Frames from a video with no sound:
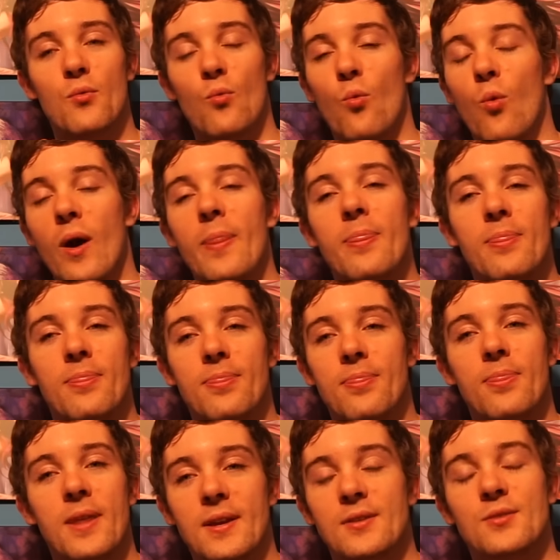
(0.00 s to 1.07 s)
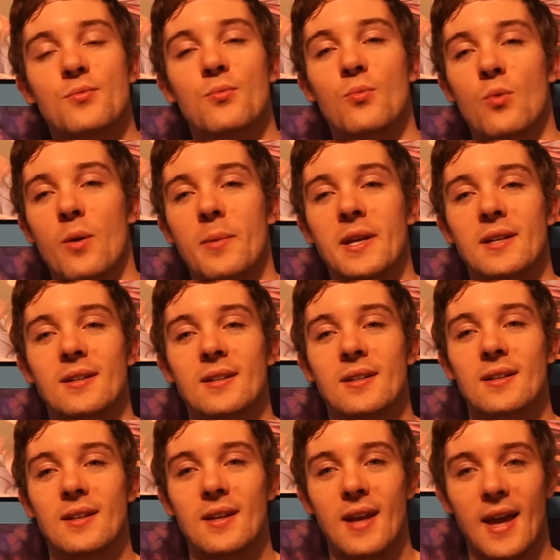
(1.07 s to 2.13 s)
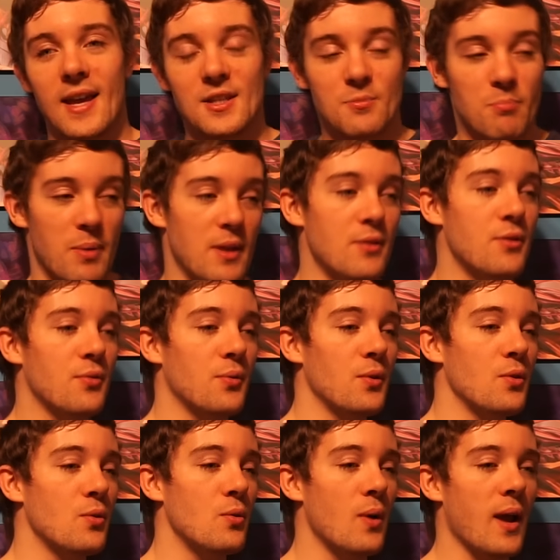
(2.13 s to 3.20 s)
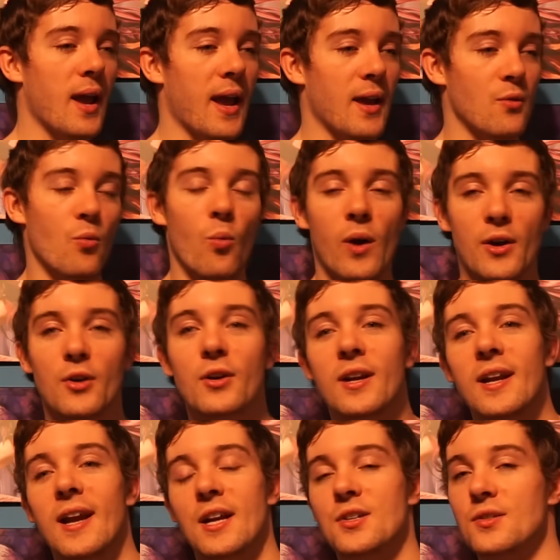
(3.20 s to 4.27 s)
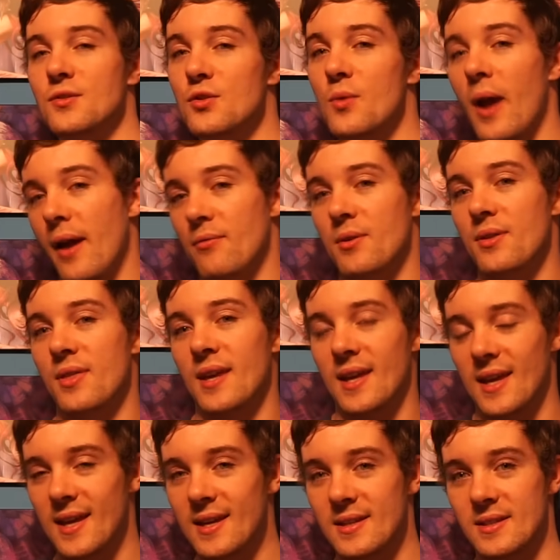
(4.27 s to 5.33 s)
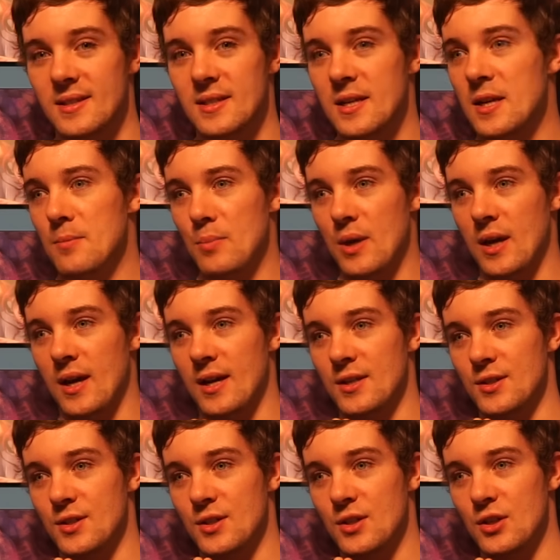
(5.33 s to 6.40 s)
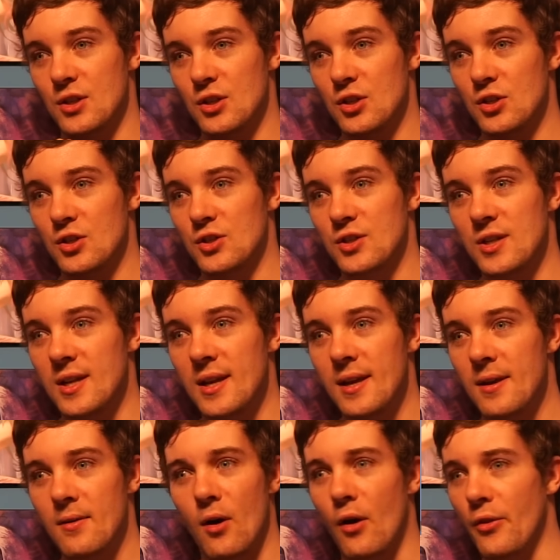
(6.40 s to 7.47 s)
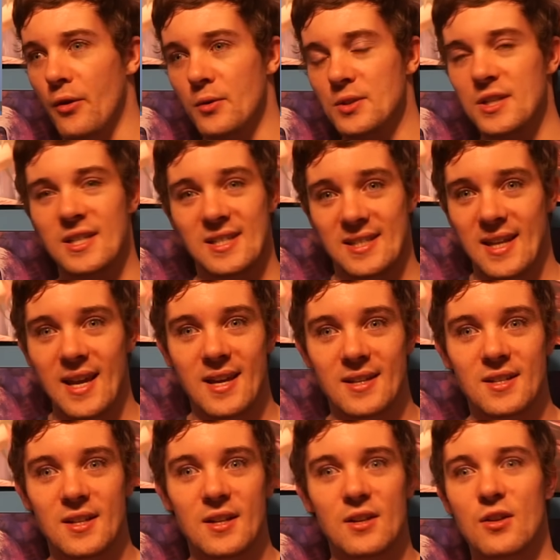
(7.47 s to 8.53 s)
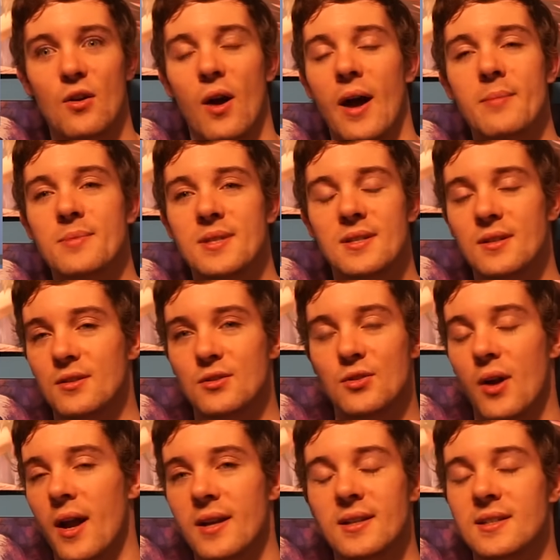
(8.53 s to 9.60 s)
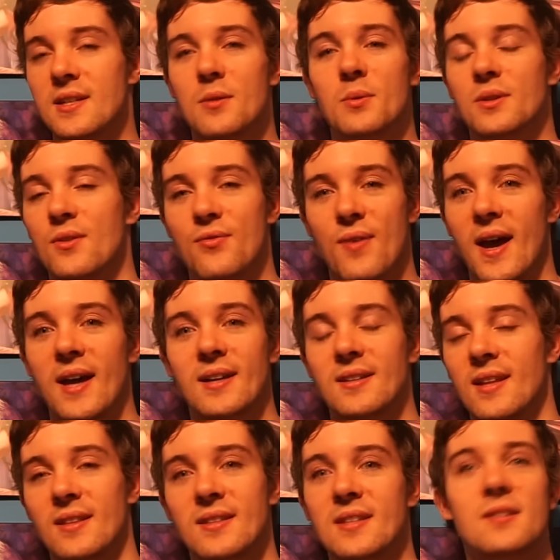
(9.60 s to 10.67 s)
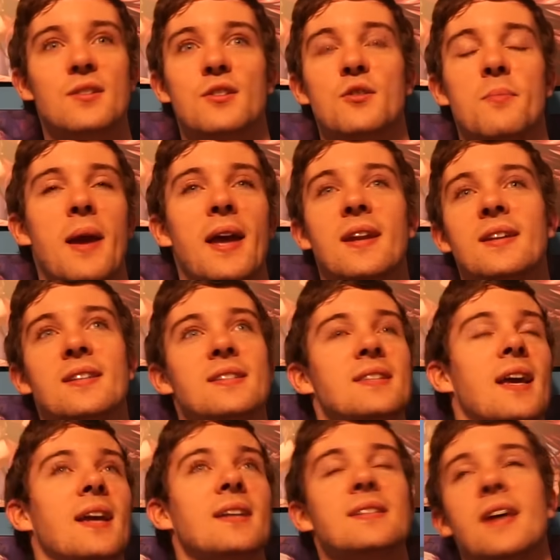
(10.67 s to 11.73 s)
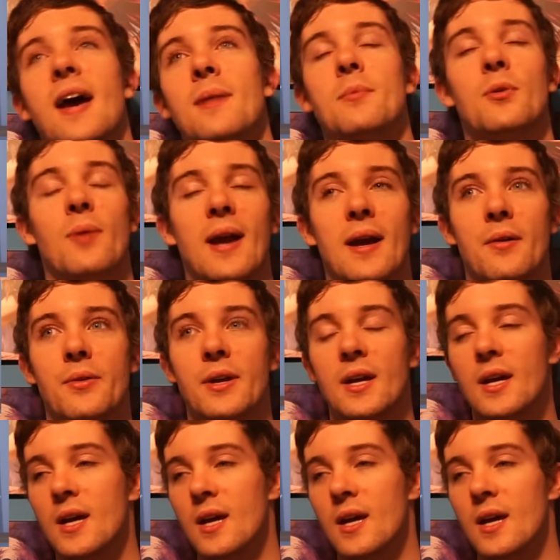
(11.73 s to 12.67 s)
what this woman has been through and what her connection to everything is. Because she, although she said, you know, I'm still trying to deal with the fact that this is humanity's second time around,